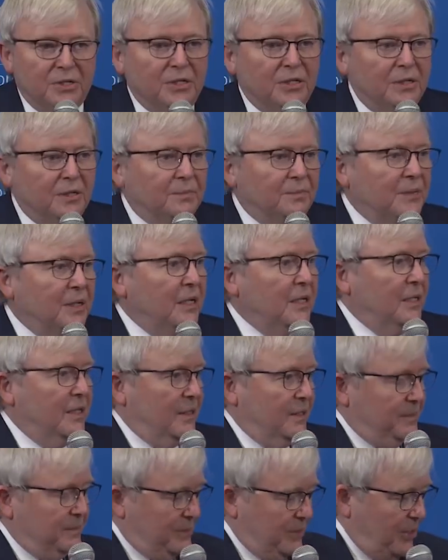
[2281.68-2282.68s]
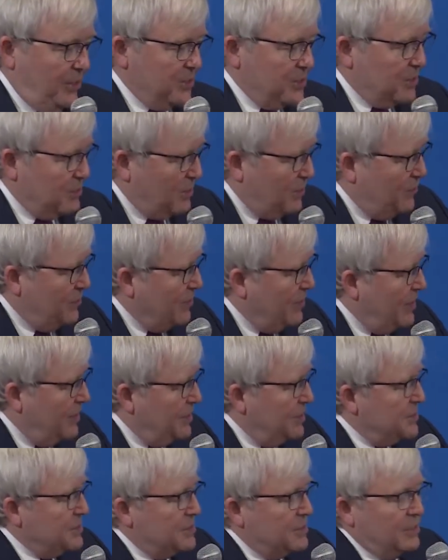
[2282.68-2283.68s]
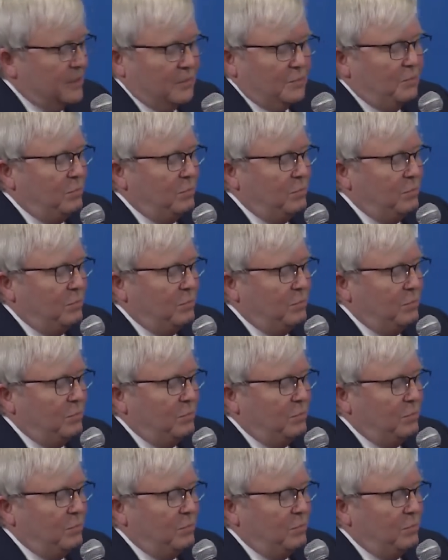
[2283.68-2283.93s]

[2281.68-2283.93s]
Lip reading: there, constant refrain is,